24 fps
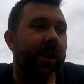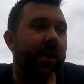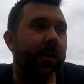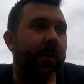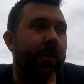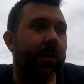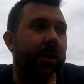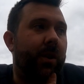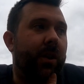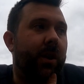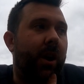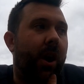
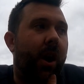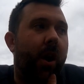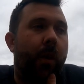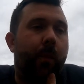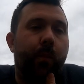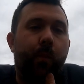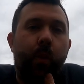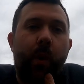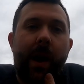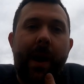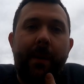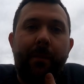know,
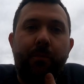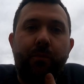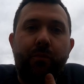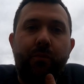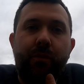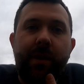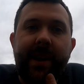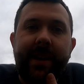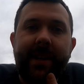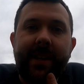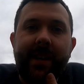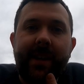
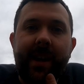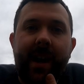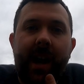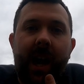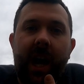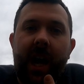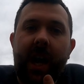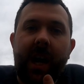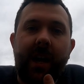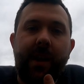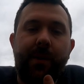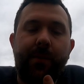cobweb-ridden
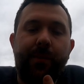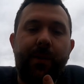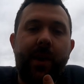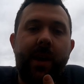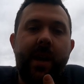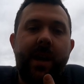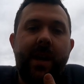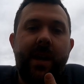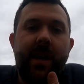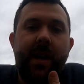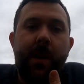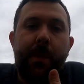hive.
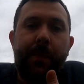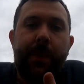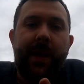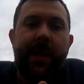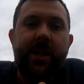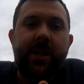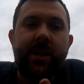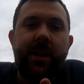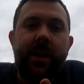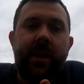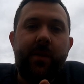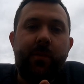
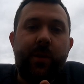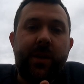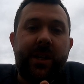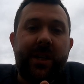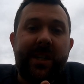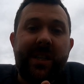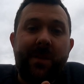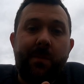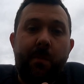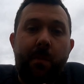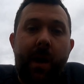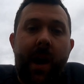Picture, which
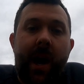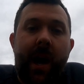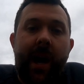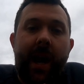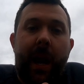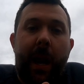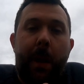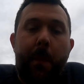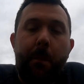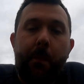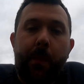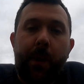isn't
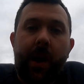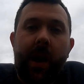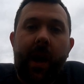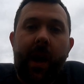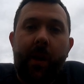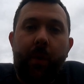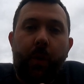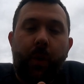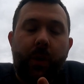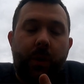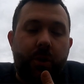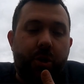mine, but
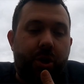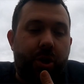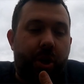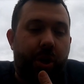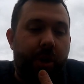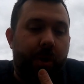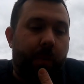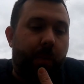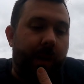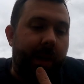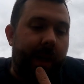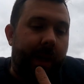I will show
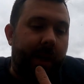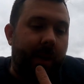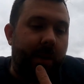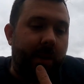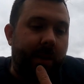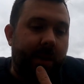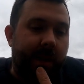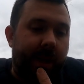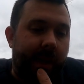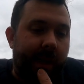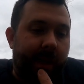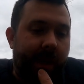you what that
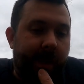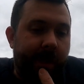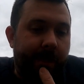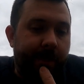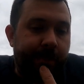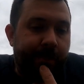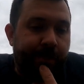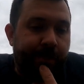looks like.